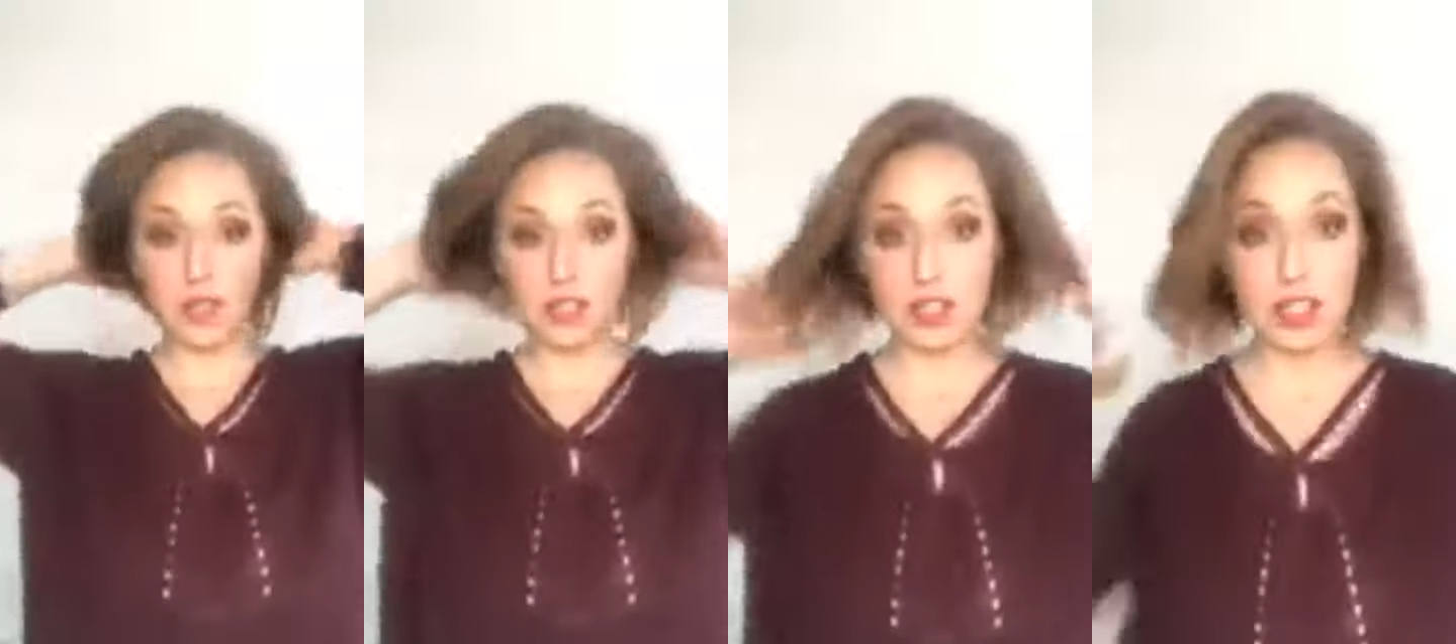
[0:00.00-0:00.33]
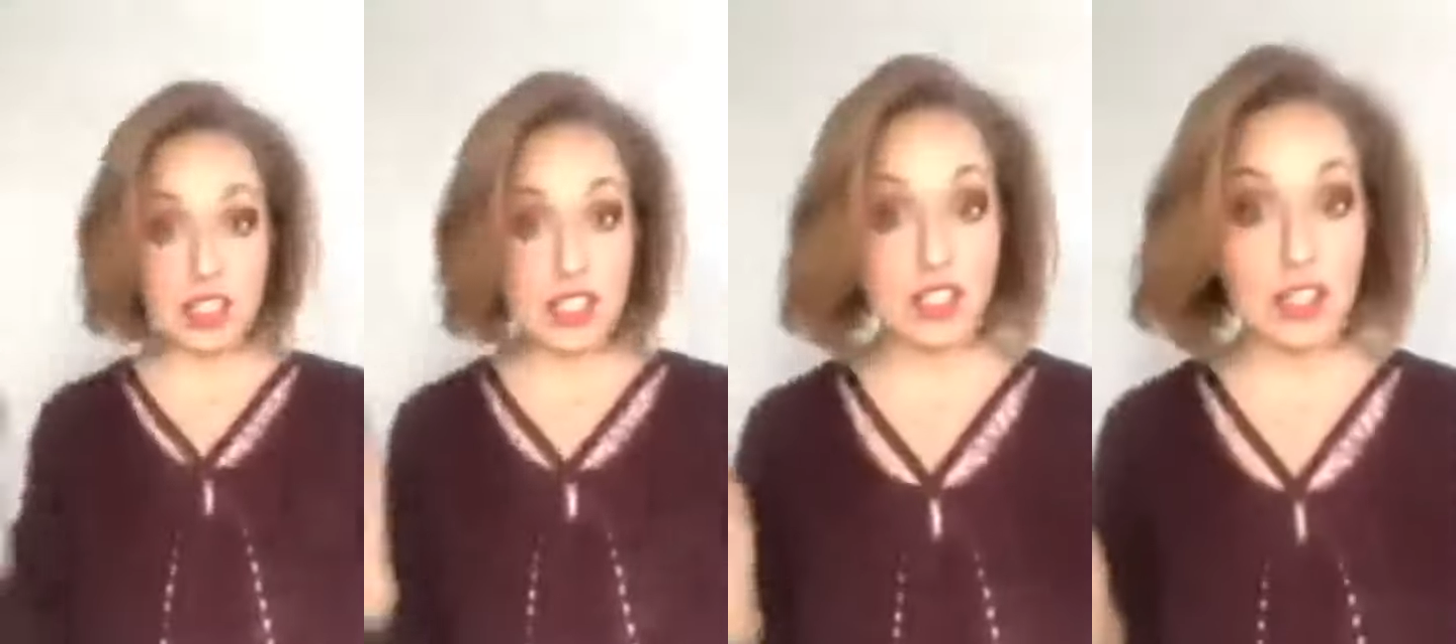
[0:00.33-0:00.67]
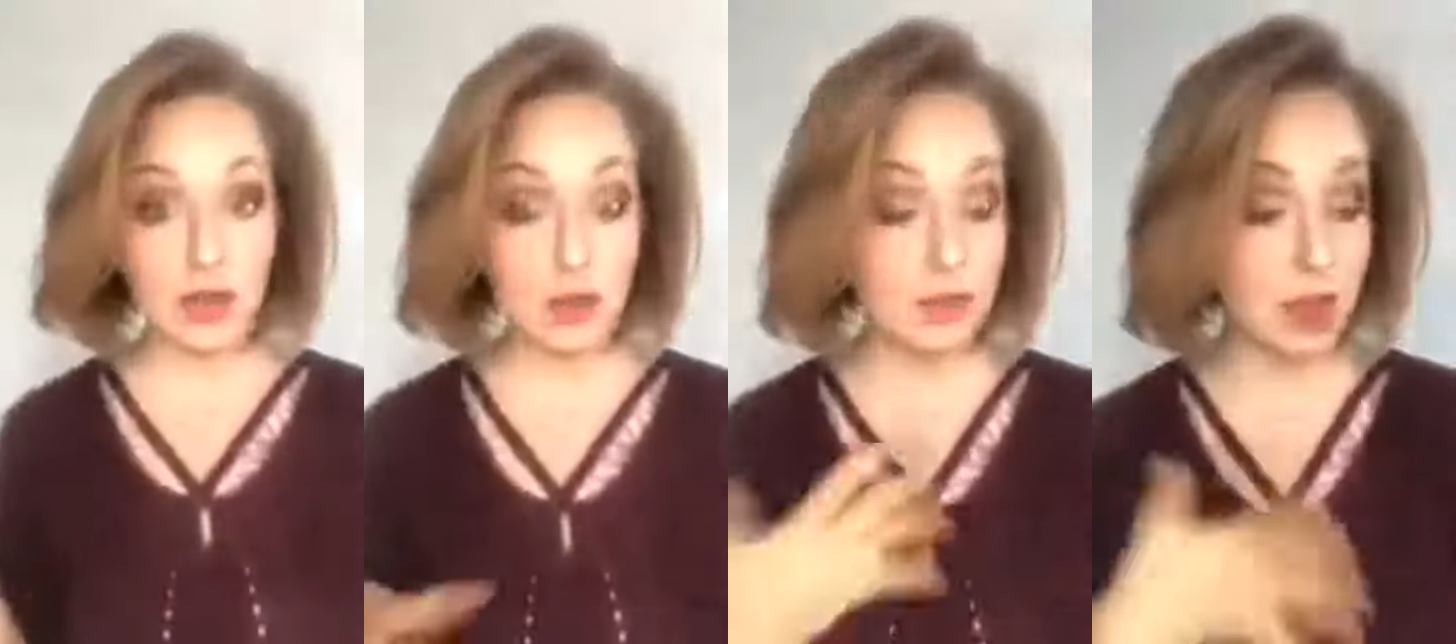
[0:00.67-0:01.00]
So this is
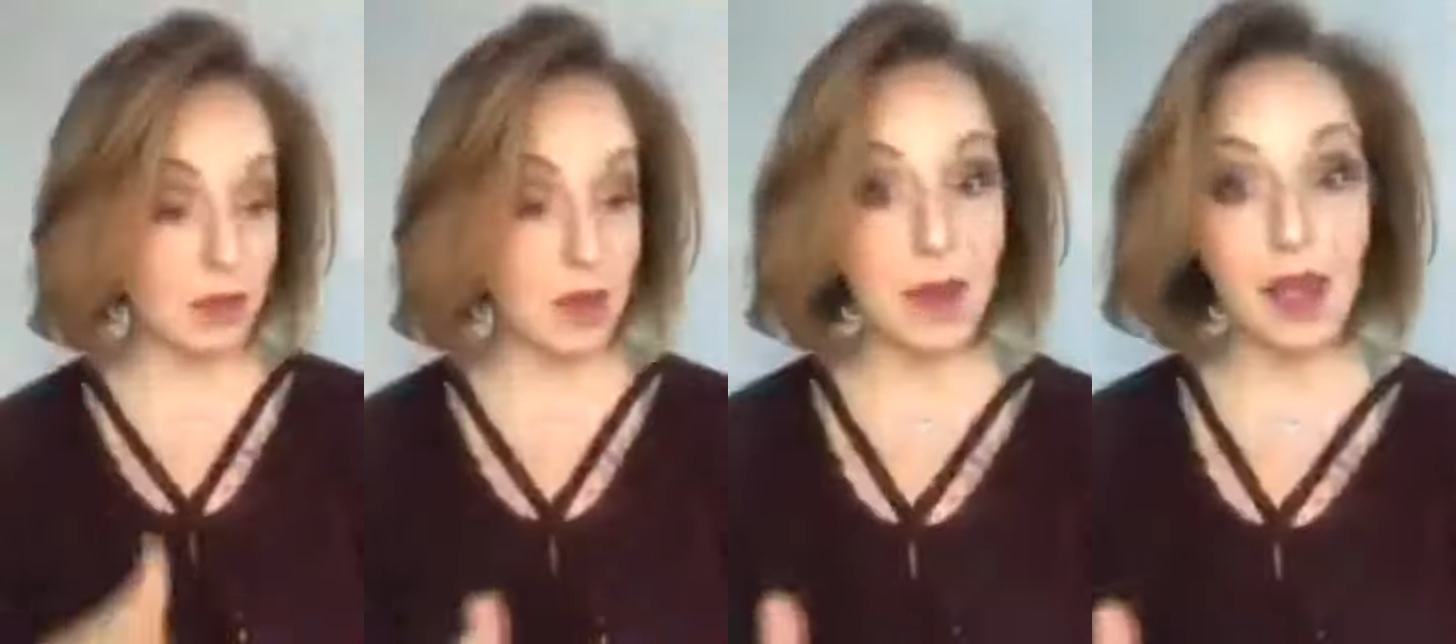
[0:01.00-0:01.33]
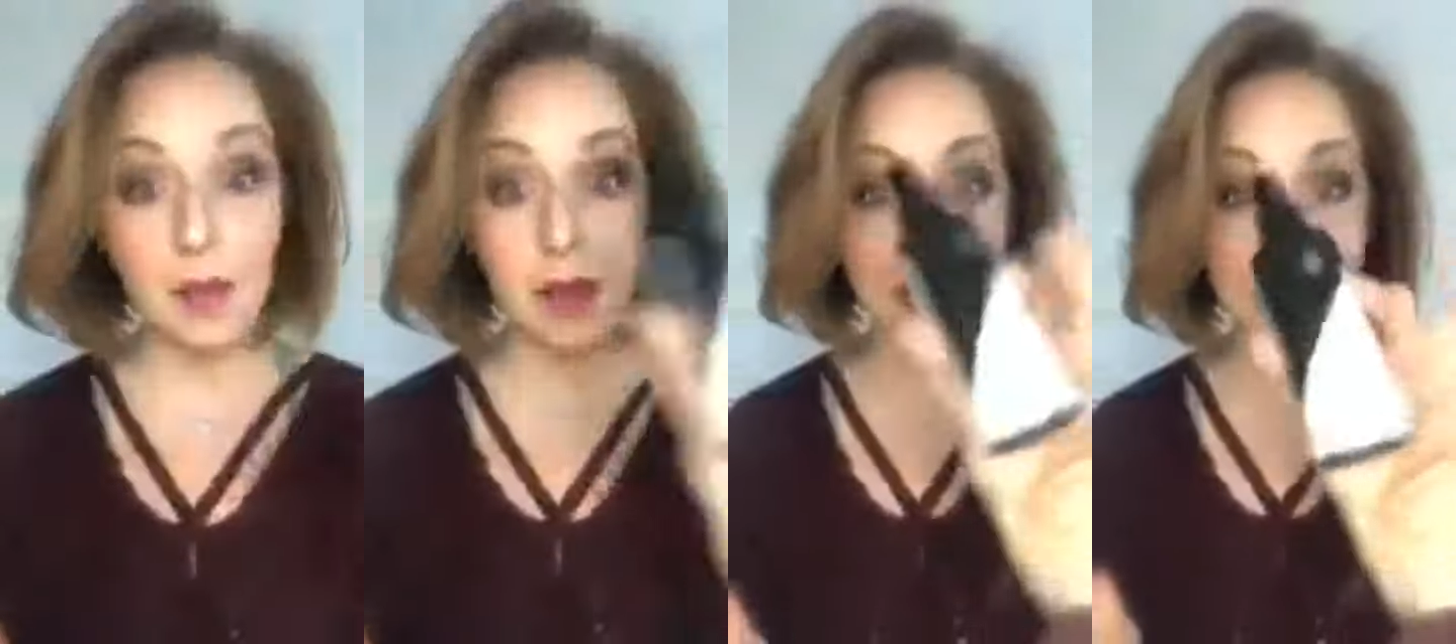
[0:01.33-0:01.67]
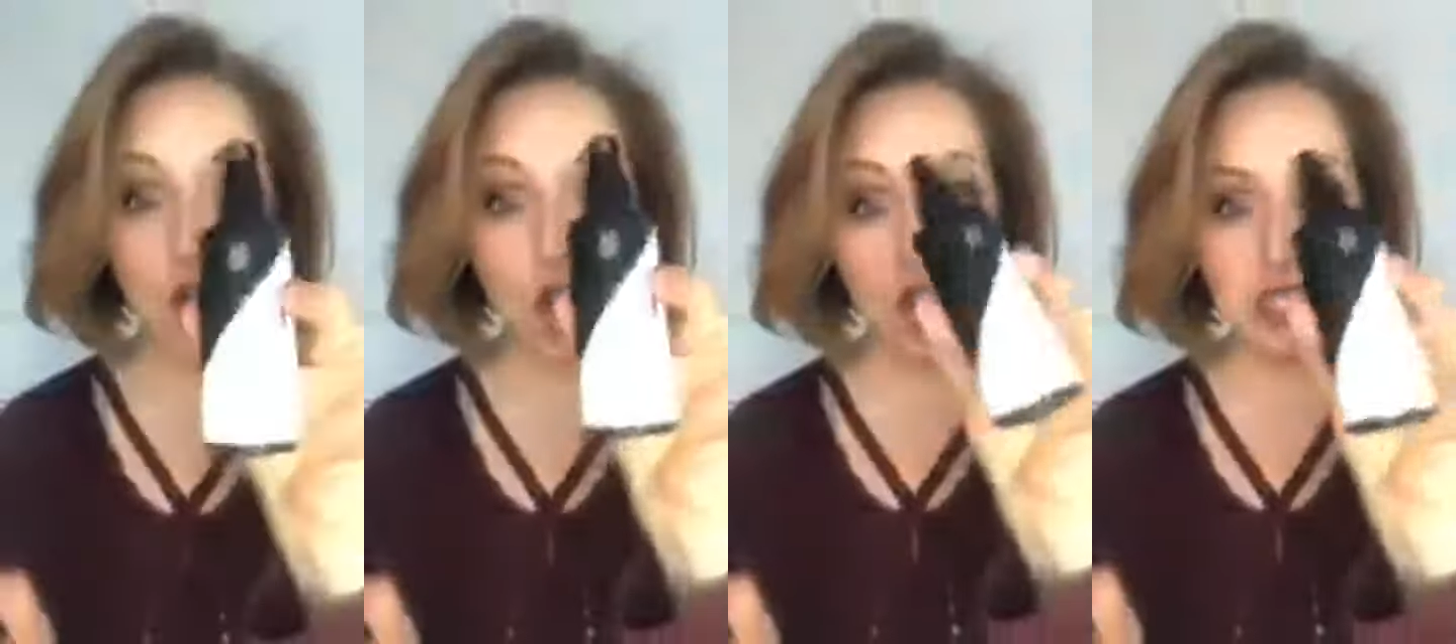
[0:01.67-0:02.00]
going to make my makeup last
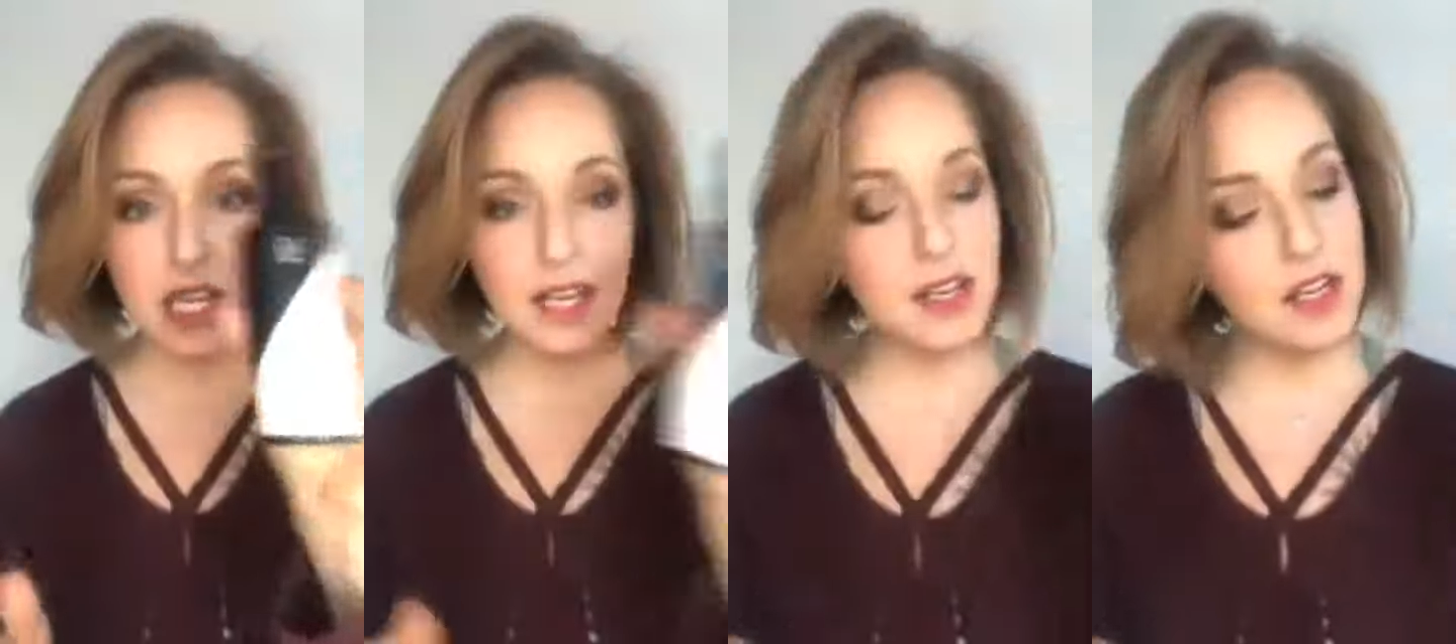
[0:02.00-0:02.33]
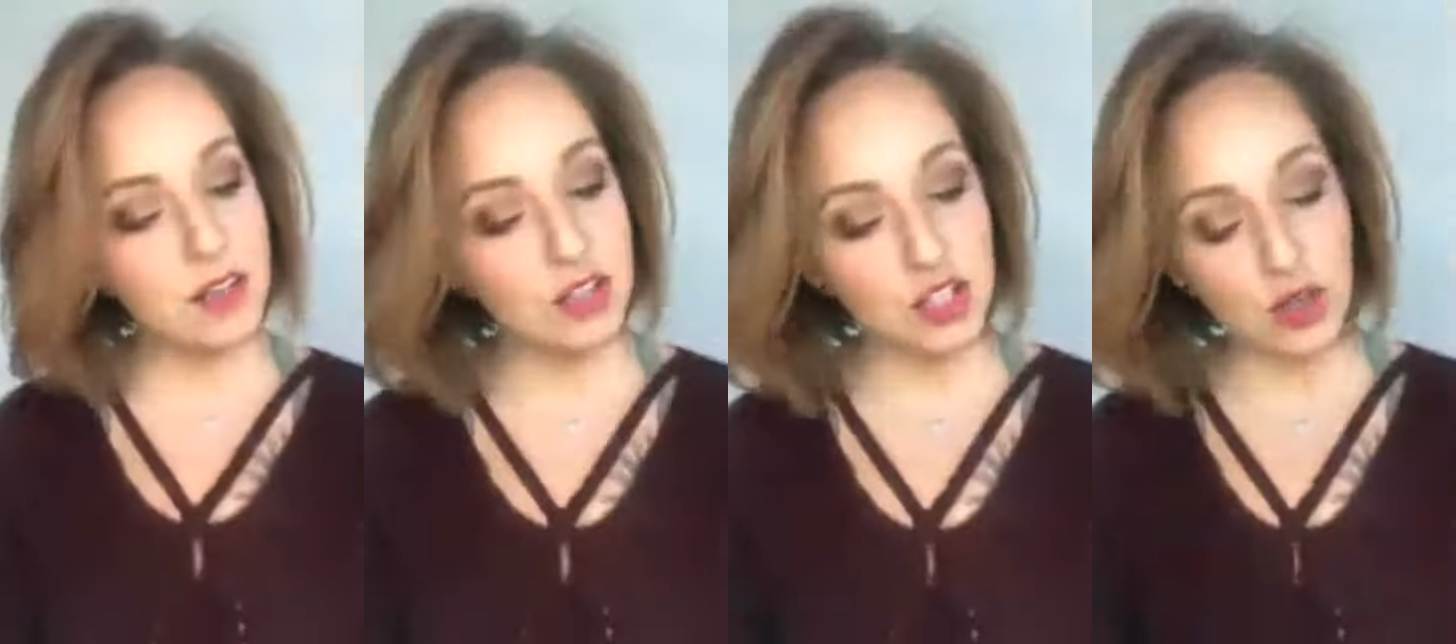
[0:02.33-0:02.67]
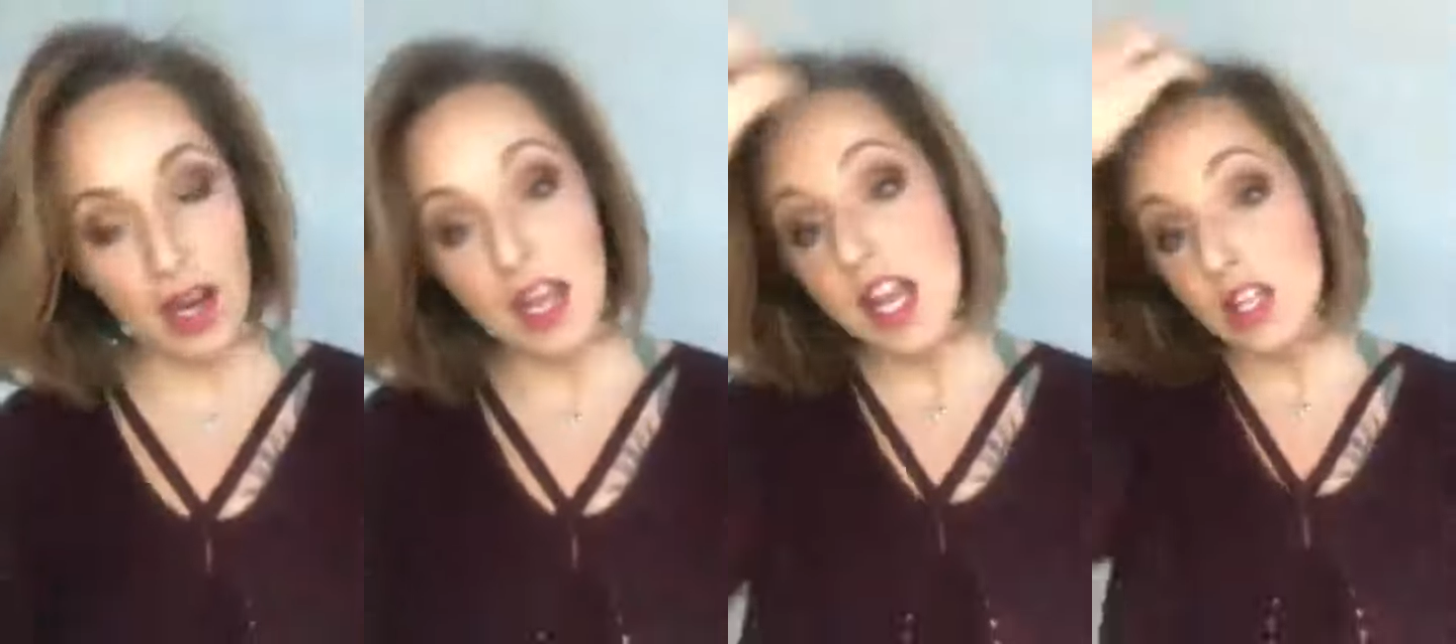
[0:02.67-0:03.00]
all day, which is great.